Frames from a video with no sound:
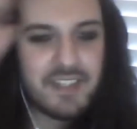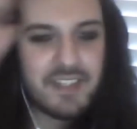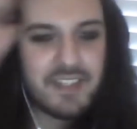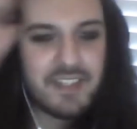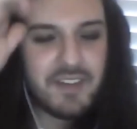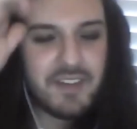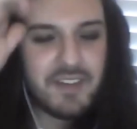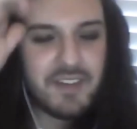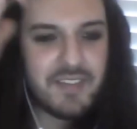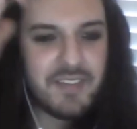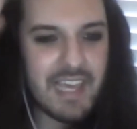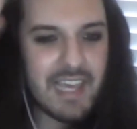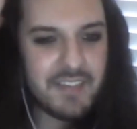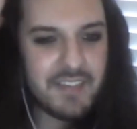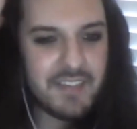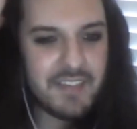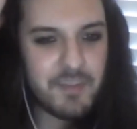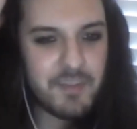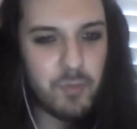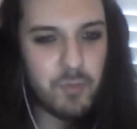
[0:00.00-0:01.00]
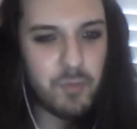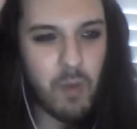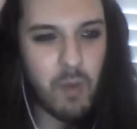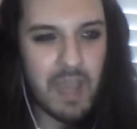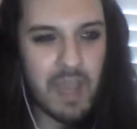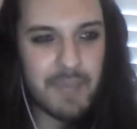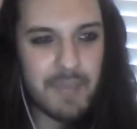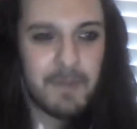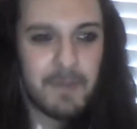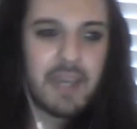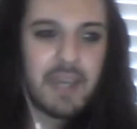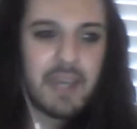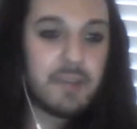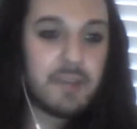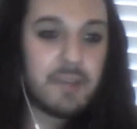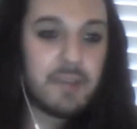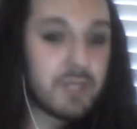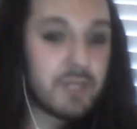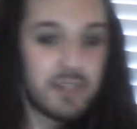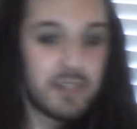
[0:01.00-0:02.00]
So that's why it
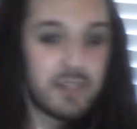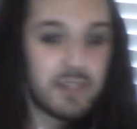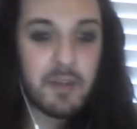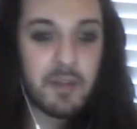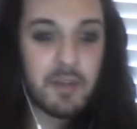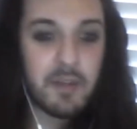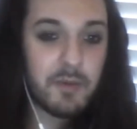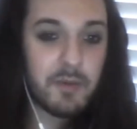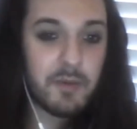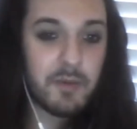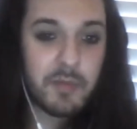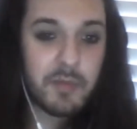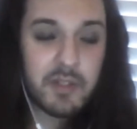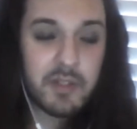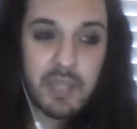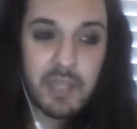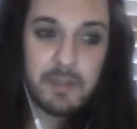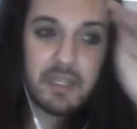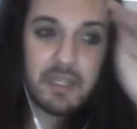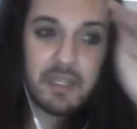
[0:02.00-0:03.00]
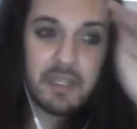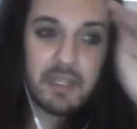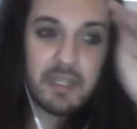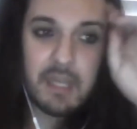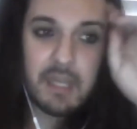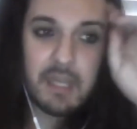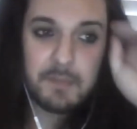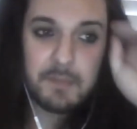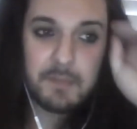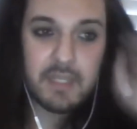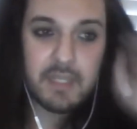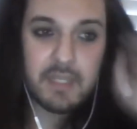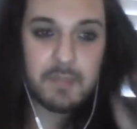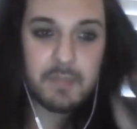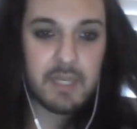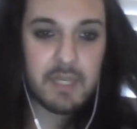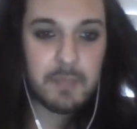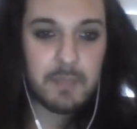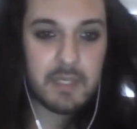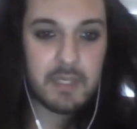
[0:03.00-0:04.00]
might. We don't know. It could come in an update,
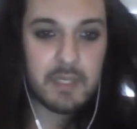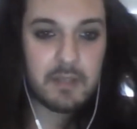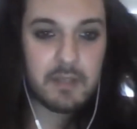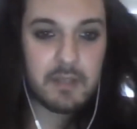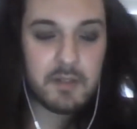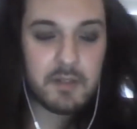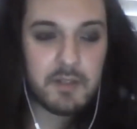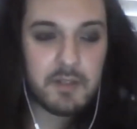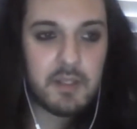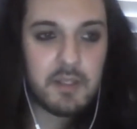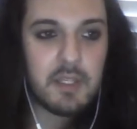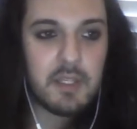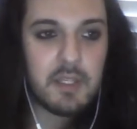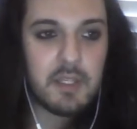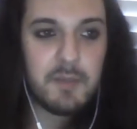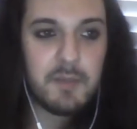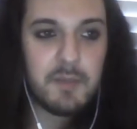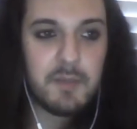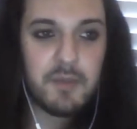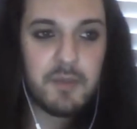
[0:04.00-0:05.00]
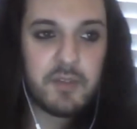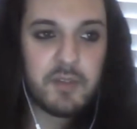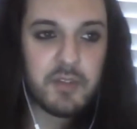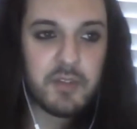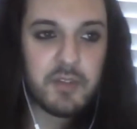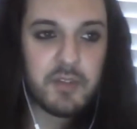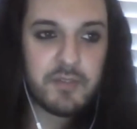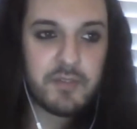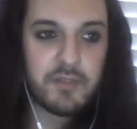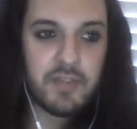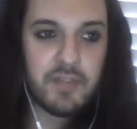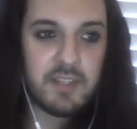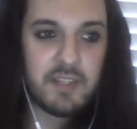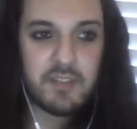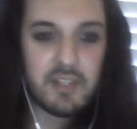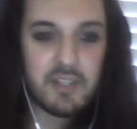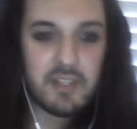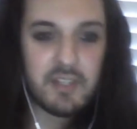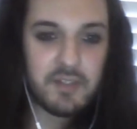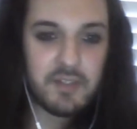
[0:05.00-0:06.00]
maybe. It could. We've got to,
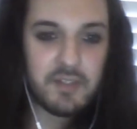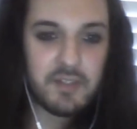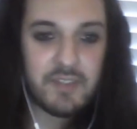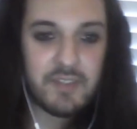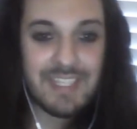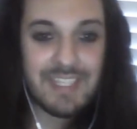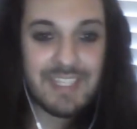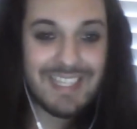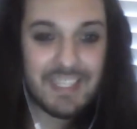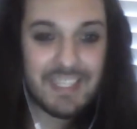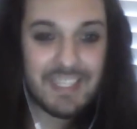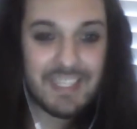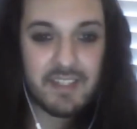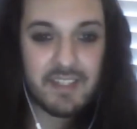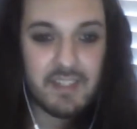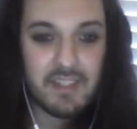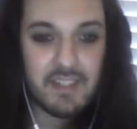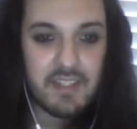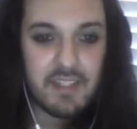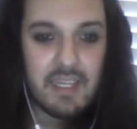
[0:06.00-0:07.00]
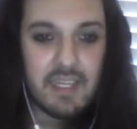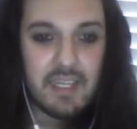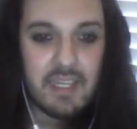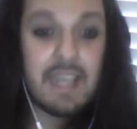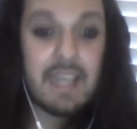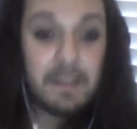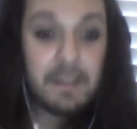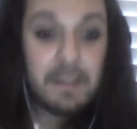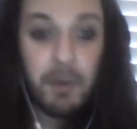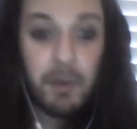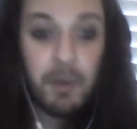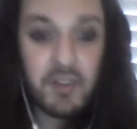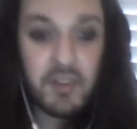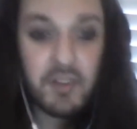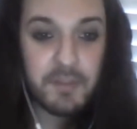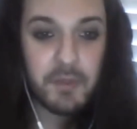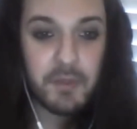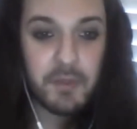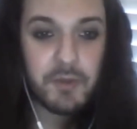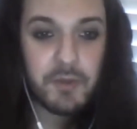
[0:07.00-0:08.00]
oh. you know, see. It's
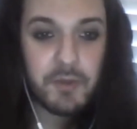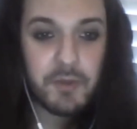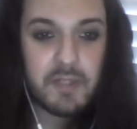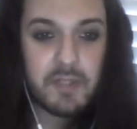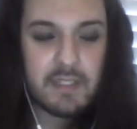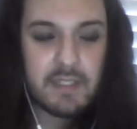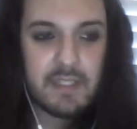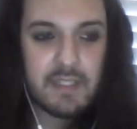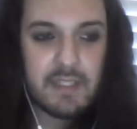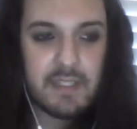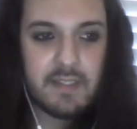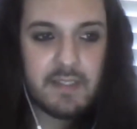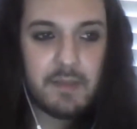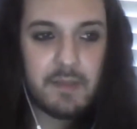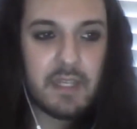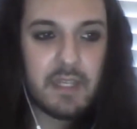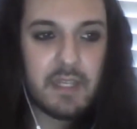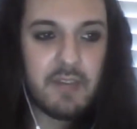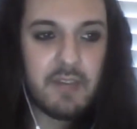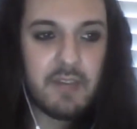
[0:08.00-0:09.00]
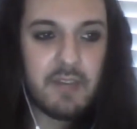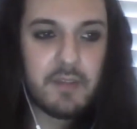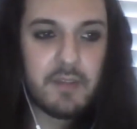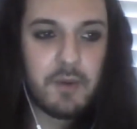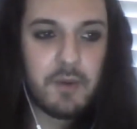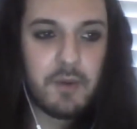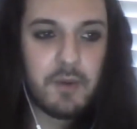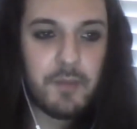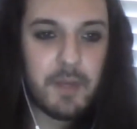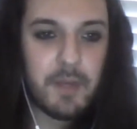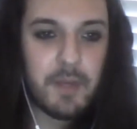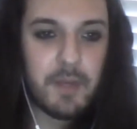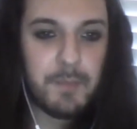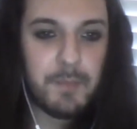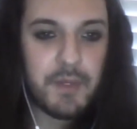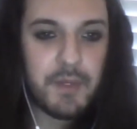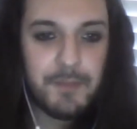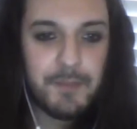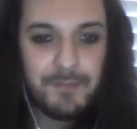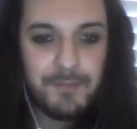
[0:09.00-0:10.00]
possible. It is. I mean, I really want one,
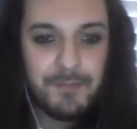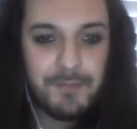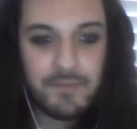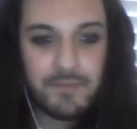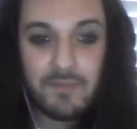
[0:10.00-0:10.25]
but.